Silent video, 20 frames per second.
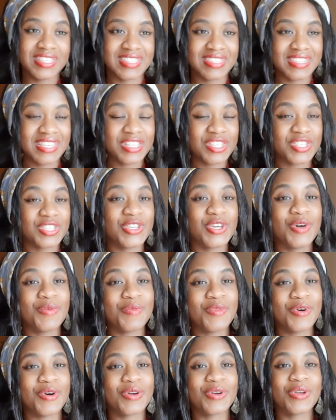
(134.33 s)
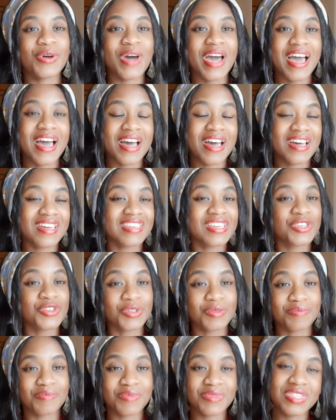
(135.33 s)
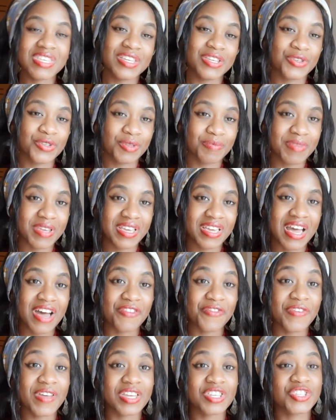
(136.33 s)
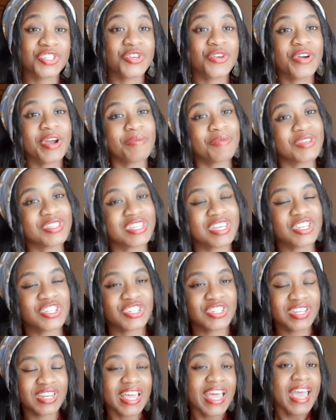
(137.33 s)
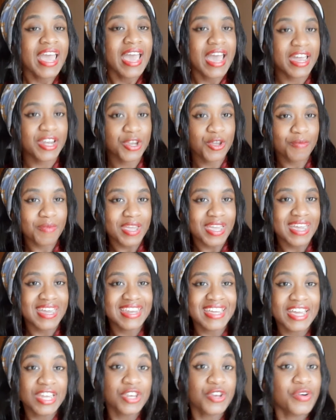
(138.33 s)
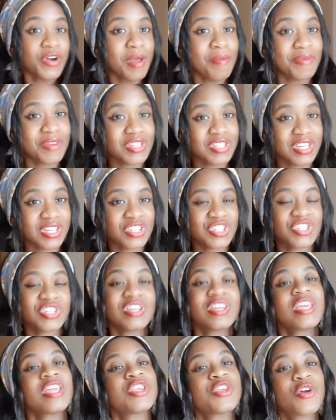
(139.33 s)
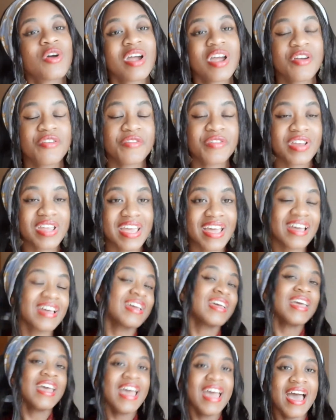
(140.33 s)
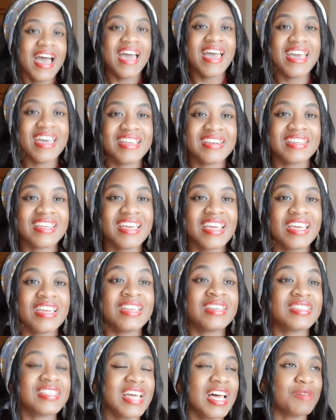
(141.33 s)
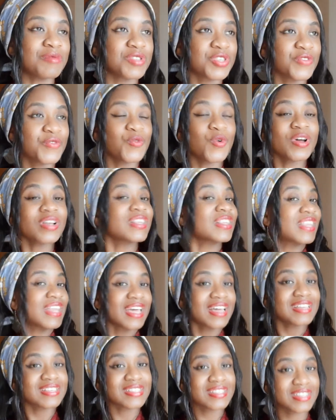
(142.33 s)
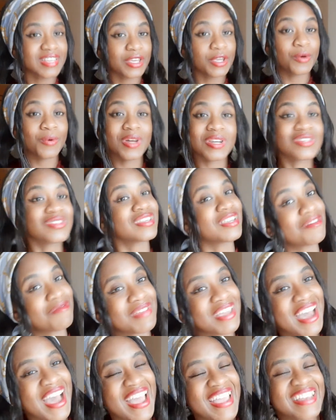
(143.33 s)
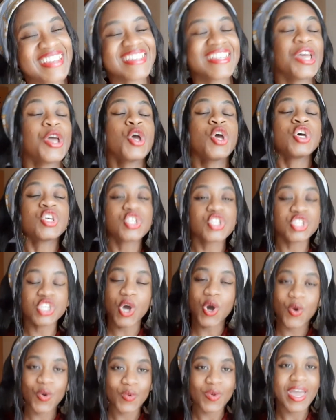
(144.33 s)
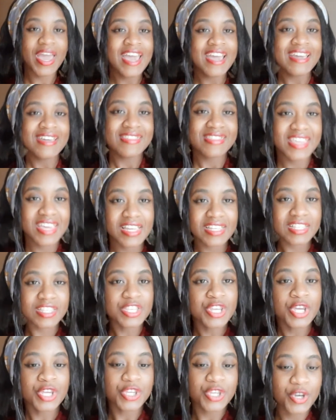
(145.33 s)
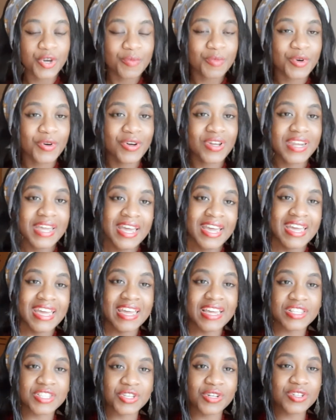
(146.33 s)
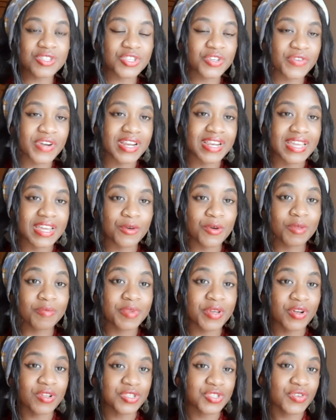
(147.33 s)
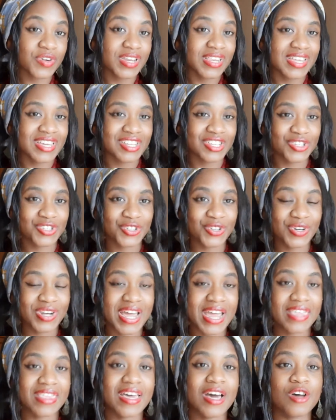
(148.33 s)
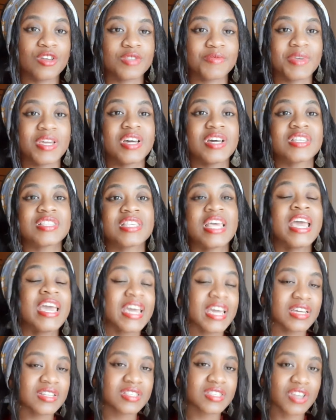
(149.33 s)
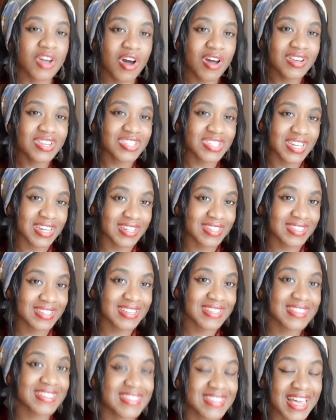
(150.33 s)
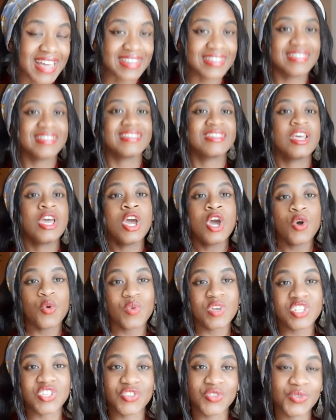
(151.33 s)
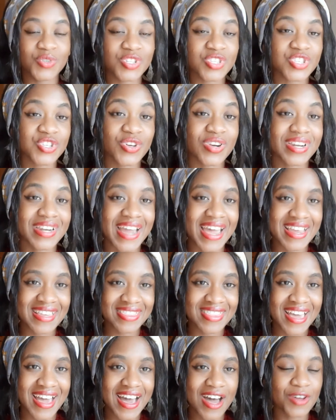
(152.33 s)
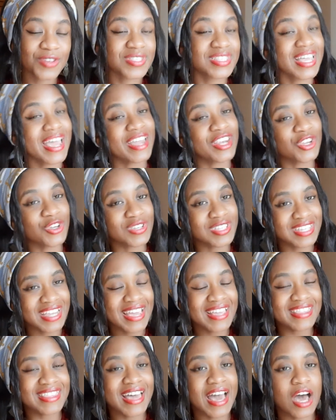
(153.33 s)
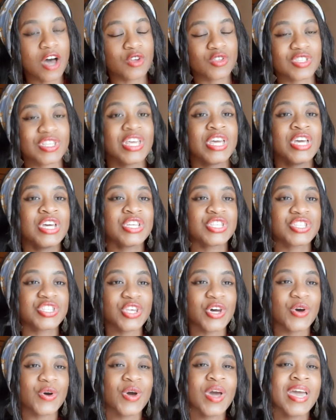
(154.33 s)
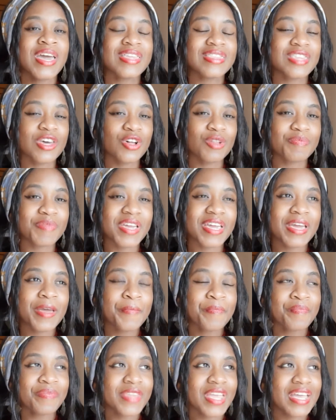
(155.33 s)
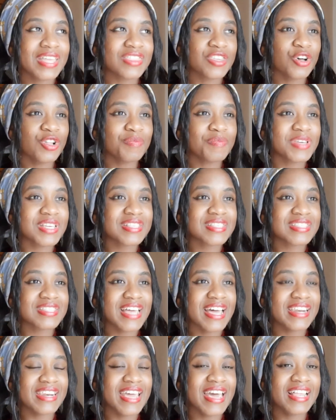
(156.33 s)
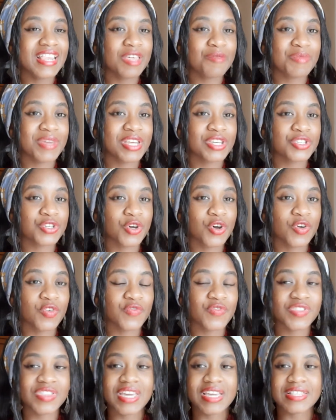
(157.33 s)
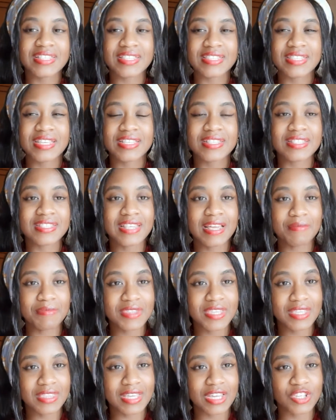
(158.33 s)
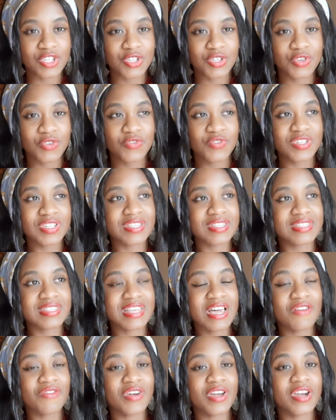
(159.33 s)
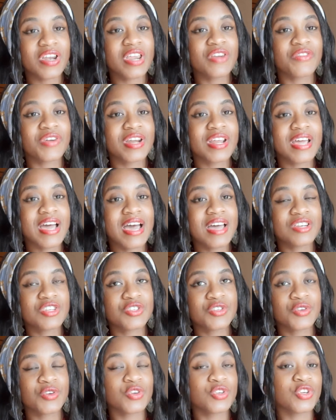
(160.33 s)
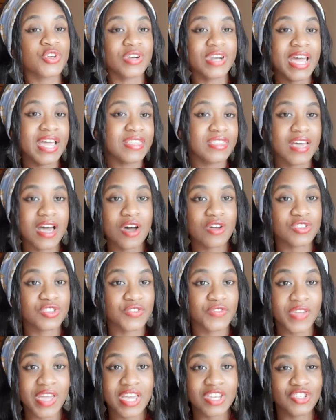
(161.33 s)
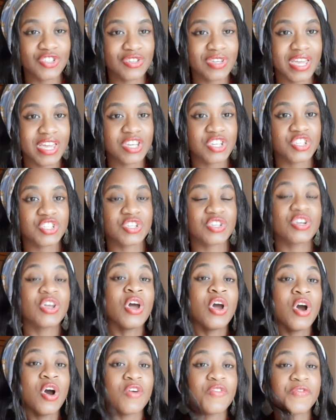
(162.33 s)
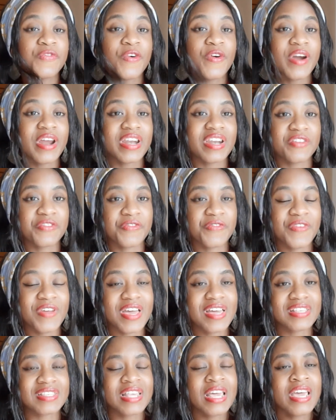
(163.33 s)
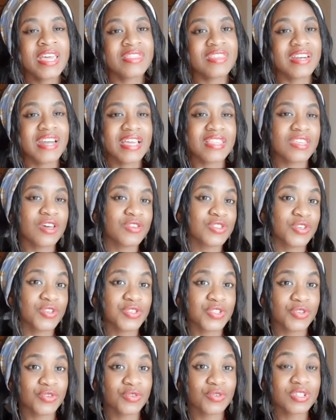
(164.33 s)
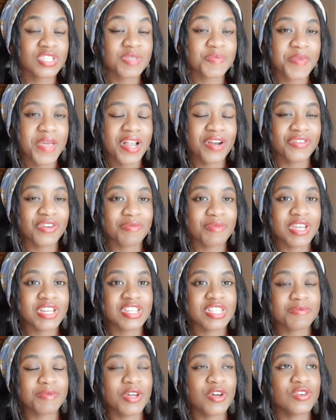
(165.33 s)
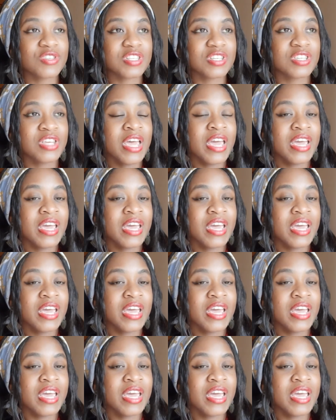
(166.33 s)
this new moon, it will be affecting your reputation, a new beginning in your reputation, in your career, and in terms of what legacy you want to leave behind. So this new moon will be also related to your ninth house because it's conjunct Saturn, which rules your ninth house and your 10th house. So there'll be an element of there's something that you've discovered in regard to your ninth house of education, of foreign affairs. The ninth house also rules pilgrimages because it